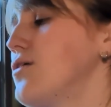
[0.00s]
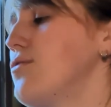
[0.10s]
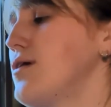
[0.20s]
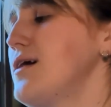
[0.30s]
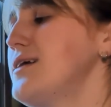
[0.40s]

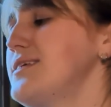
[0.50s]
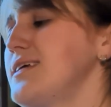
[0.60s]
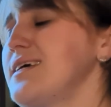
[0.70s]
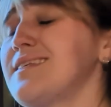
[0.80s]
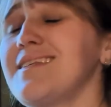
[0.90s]
What did
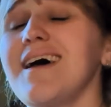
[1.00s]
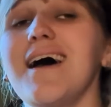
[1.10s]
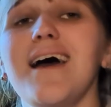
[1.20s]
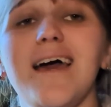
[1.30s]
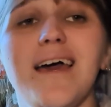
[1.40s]
he
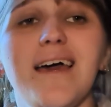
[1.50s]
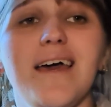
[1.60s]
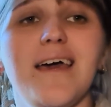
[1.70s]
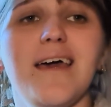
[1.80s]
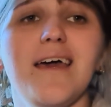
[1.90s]

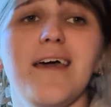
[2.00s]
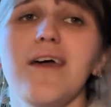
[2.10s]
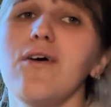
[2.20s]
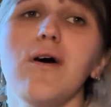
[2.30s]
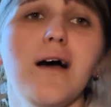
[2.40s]

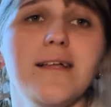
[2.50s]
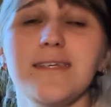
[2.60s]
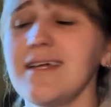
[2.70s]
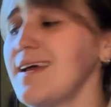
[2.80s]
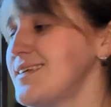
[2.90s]
say? What
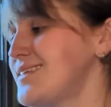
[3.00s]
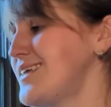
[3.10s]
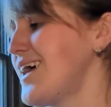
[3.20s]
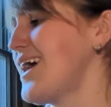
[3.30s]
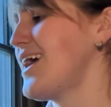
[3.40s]
did he
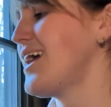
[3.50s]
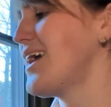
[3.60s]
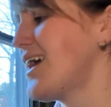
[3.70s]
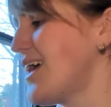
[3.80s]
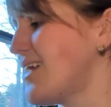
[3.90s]
say?
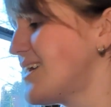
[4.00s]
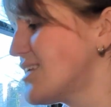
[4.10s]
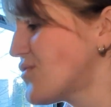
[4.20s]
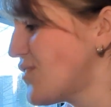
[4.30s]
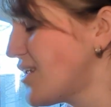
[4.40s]
It
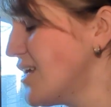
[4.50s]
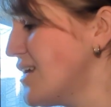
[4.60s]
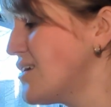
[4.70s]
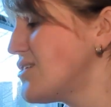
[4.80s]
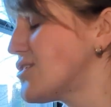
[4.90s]
is
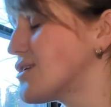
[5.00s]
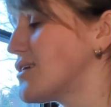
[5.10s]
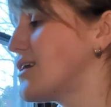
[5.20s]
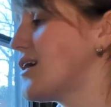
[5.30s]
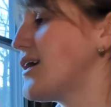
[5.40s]
finished.
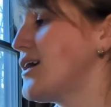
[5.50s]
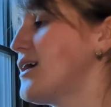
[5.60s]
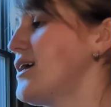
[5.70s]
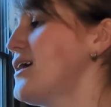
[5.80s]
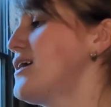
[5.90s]

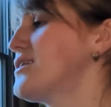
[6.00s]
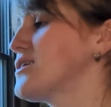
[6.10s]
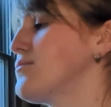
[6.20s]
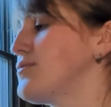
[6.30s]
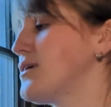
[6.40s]
It's
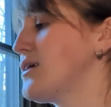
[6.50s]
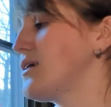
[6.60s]
complete.